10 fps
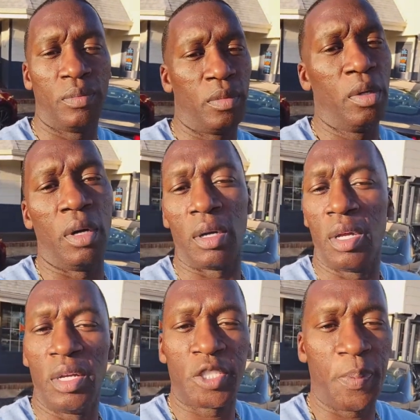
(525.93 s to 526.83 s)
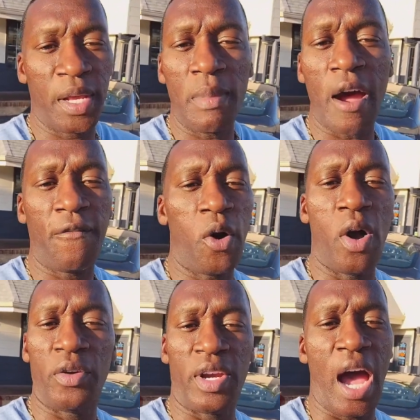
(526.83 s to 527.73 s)
Look, spend about four
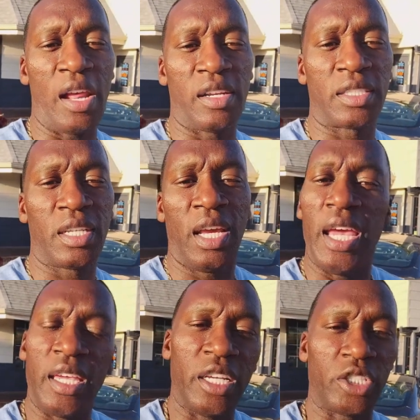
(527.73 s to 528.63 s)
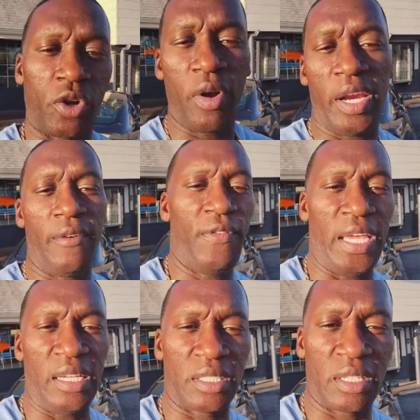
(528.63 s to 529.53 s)
hundred dollars and get your credit
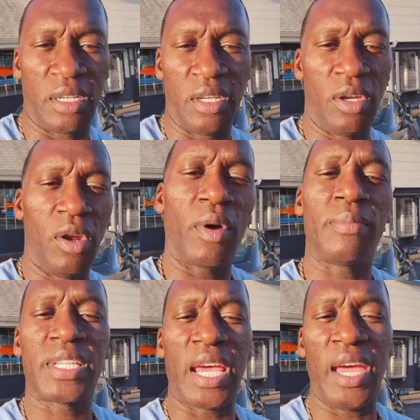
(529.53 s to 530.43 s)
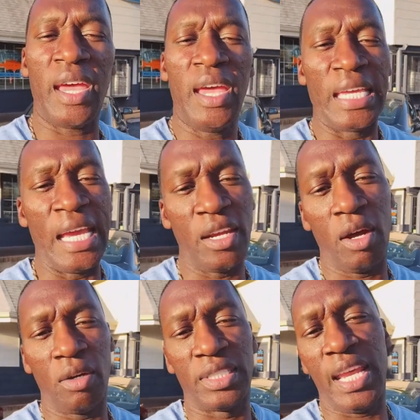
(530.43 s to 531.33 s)
fixed. You know what I'm saying? Get
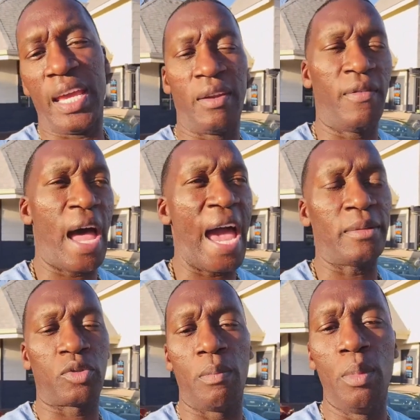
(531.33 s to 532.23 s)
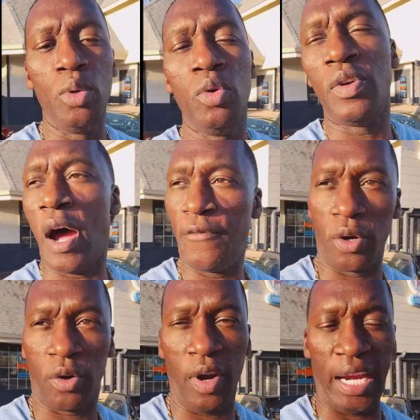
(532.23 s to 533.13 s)
those negative items removed off
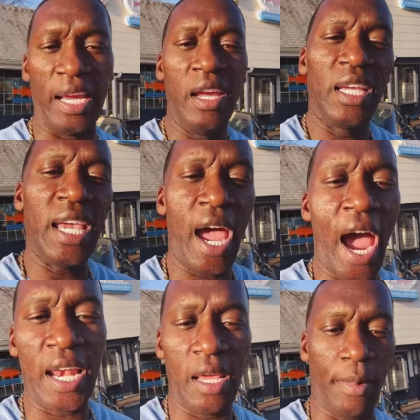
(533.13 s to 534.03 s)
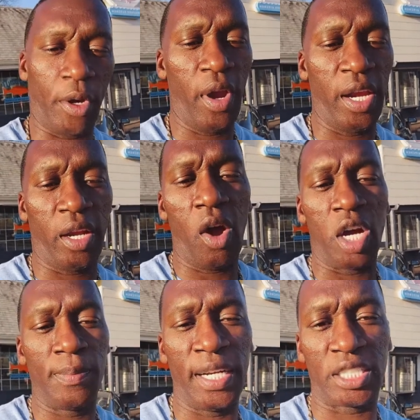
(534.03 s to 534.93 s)
your credit. Get high limit credit
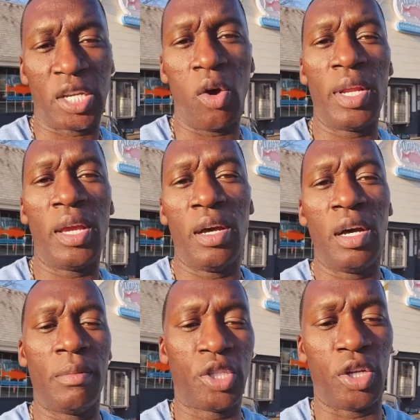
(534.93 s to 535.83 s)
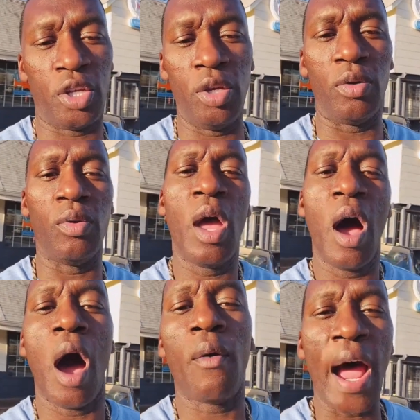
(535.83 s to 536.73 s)
cards, but it's totally up to you,
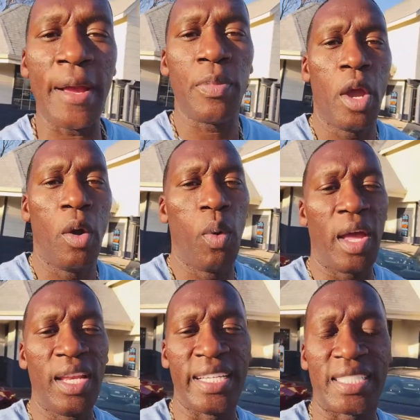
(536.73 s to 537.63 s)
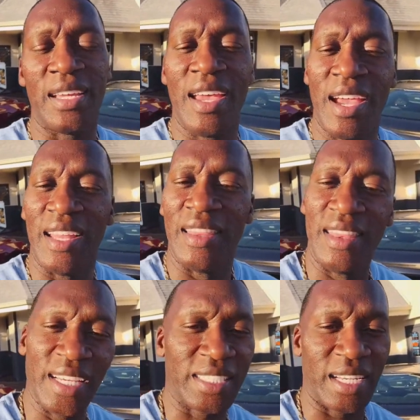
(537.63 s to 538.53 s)
all right? Well, listen,
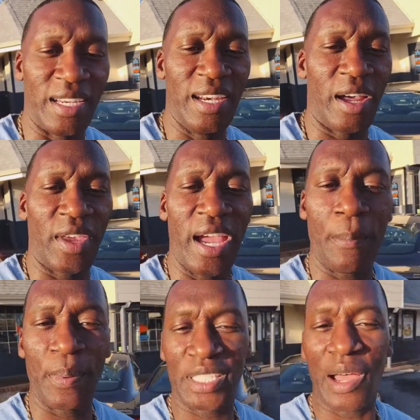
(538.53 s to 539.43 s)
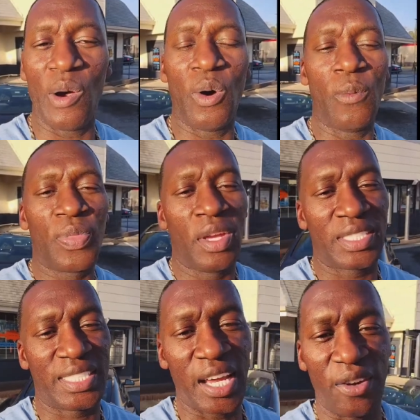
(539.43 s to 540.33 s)
this is another episode,
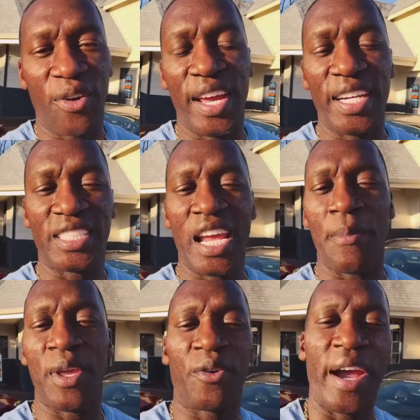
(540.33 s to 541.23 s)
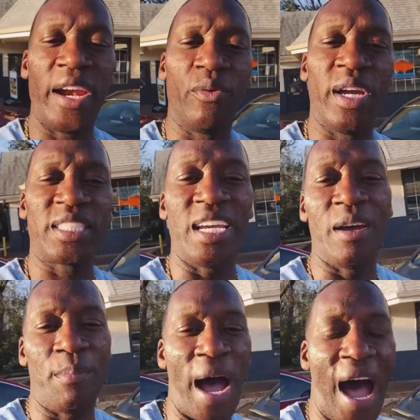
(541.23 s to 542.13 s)
Cedric the Credit Champion, Credit Rich
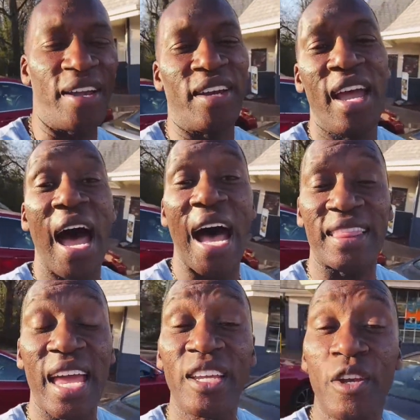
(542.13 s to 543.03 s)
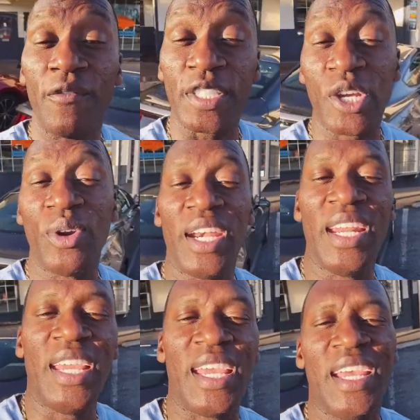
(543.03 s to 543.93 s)
Empire. I thank you for tuning
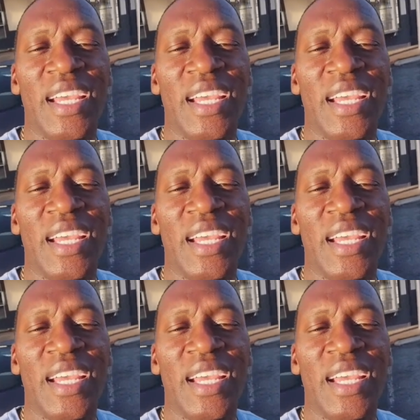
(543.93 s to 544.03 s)
in.